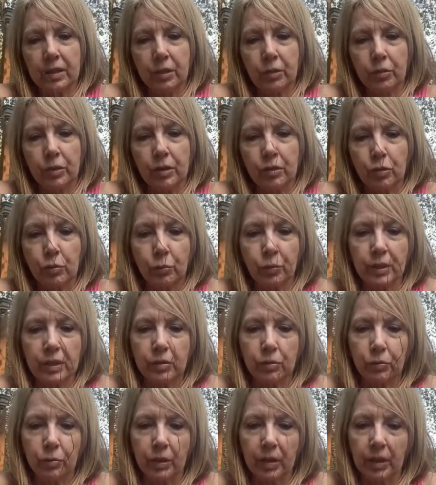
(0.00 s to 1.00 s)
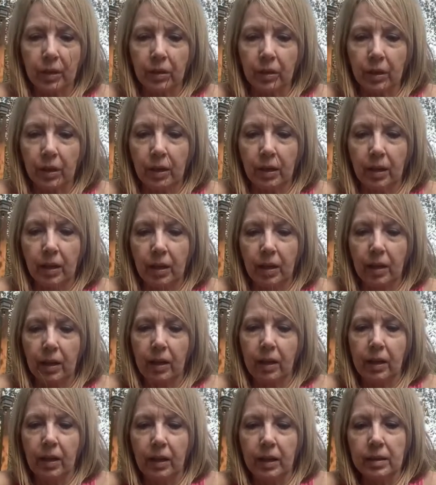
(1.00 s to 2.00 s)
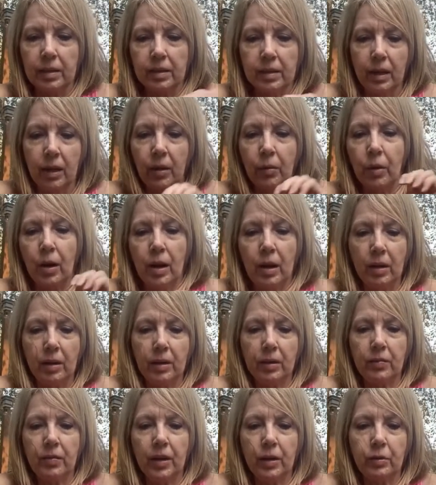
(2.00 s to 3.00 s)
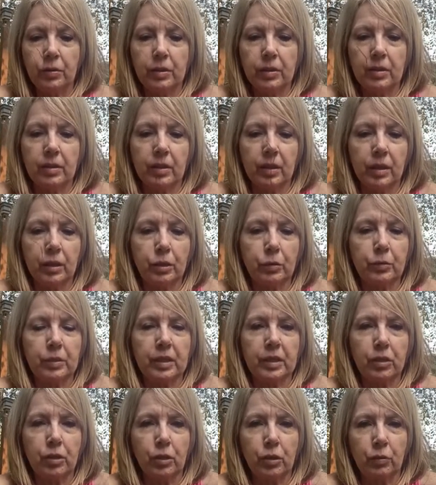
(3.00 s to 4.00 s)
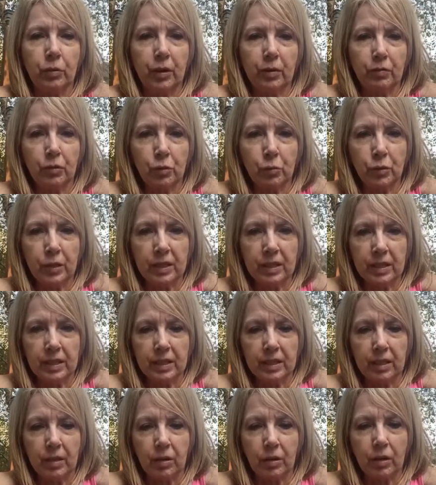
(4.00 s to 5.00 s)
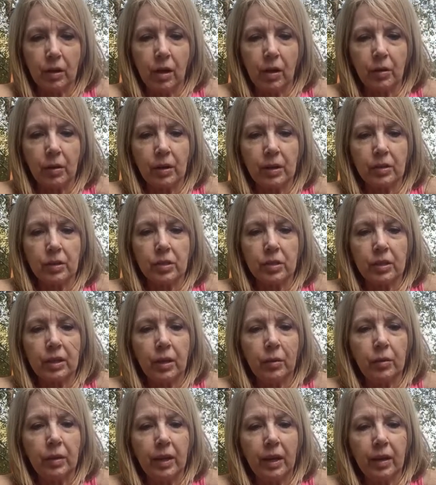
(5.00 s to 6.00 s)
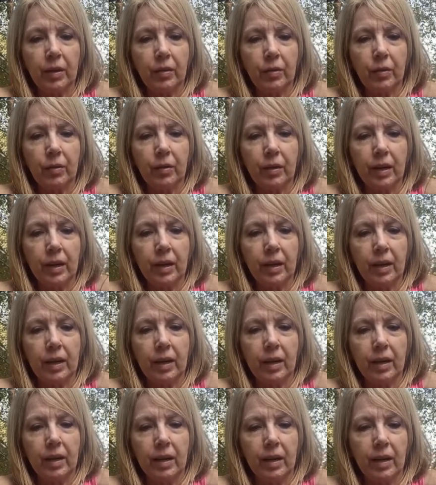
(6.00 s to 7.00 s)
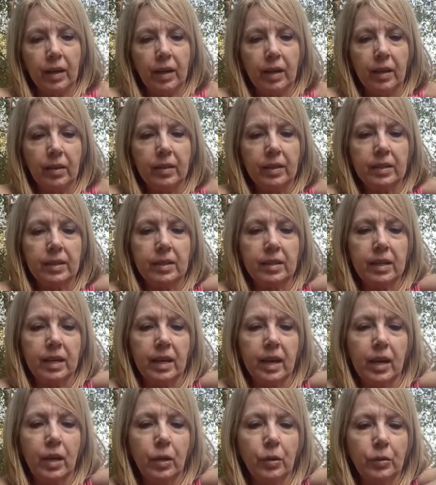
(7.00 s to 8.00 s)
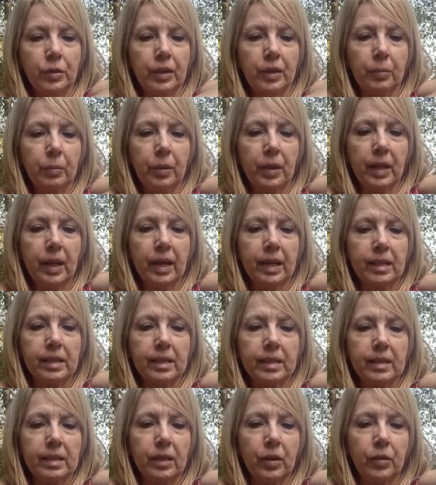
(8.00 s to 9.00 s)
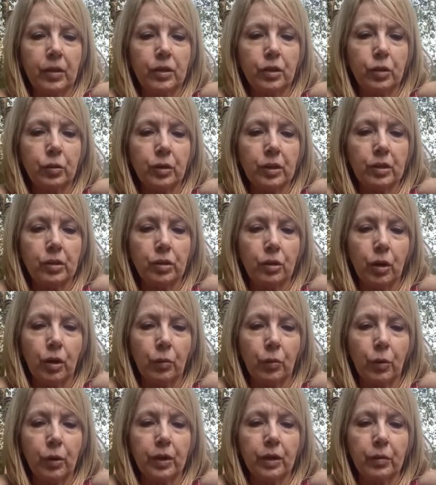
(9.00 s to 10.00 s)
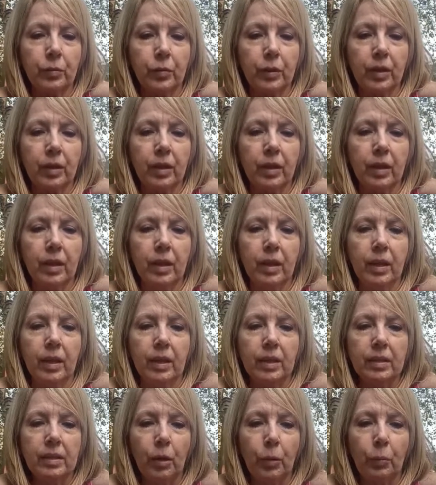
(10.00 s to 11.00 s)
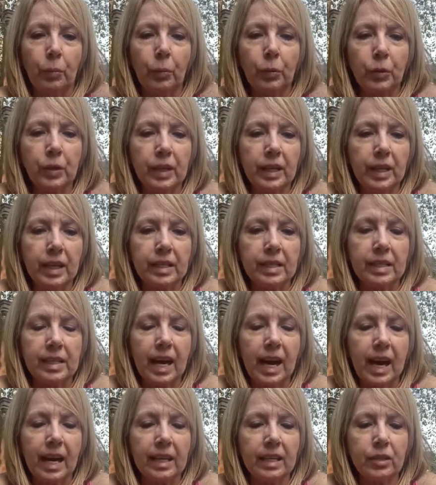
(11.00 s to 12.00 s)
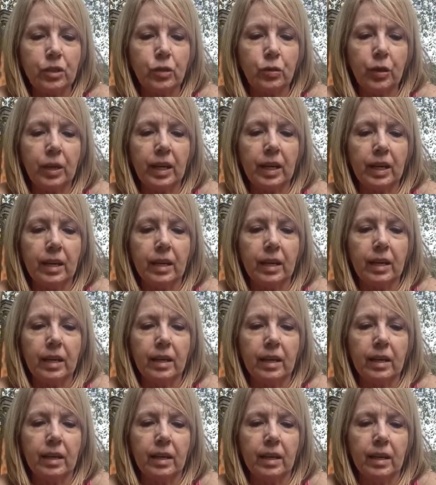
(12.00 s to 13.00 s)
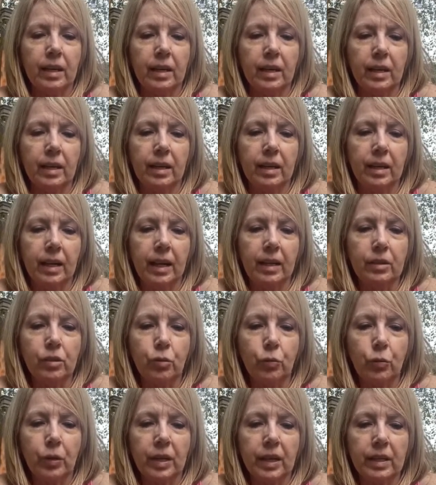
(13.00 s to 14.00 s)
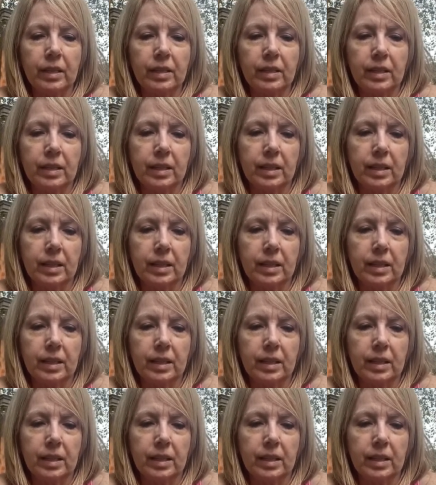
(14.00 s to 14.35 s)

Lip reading: can twist really good. And so all of those loops that you have twisted are all going to just go together, and this is going to hold it in place so that you can start working with it. So pull it as tight as you can and twist.